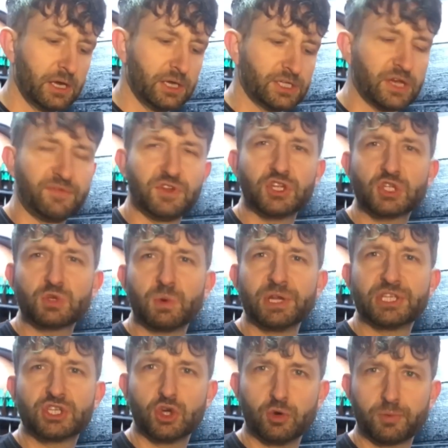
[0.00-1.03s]
So if you just
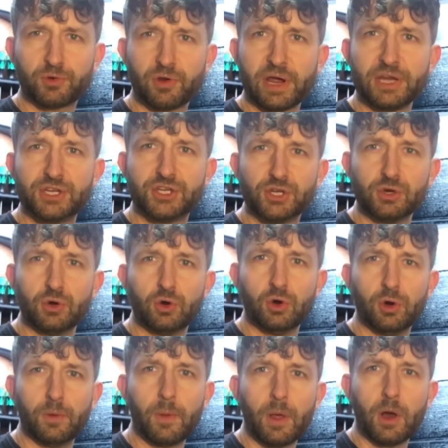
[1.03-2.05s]
wanted to upgrade
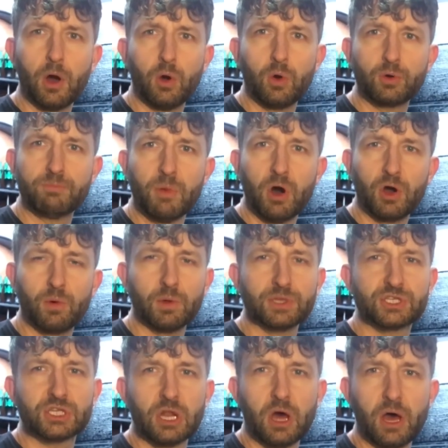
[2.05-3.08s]
your old Mark I
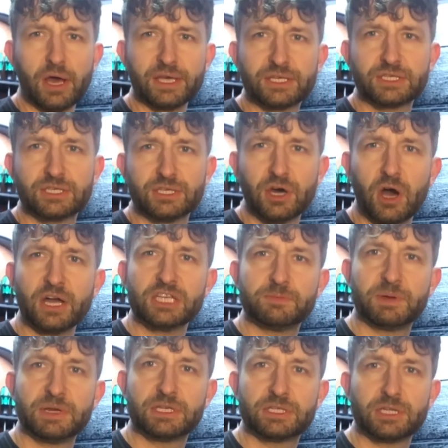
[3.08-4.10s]
slice to the
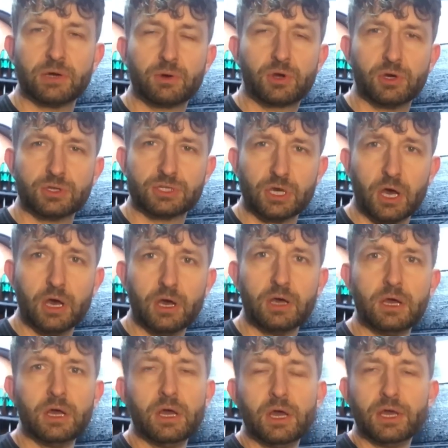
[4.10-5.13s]
high-speed steel cutter,
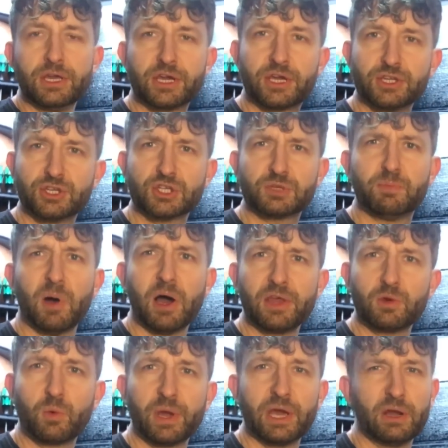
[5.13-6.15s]
you can just buy
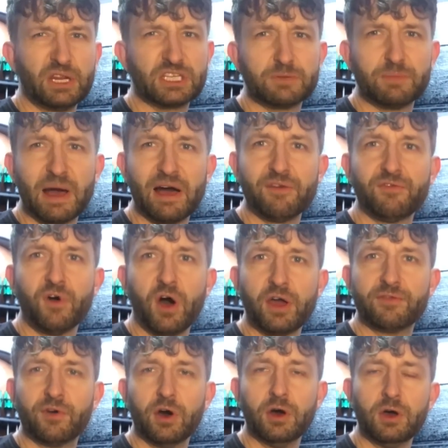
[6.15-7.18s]
the wheel. It's about
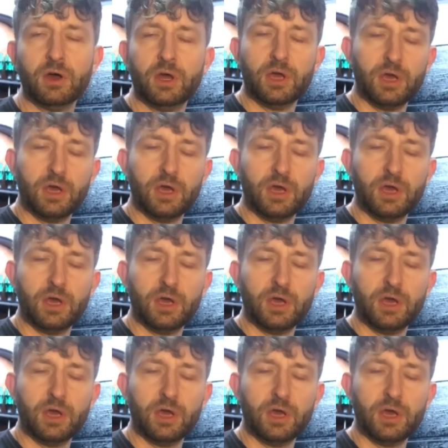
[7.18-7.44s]
£5.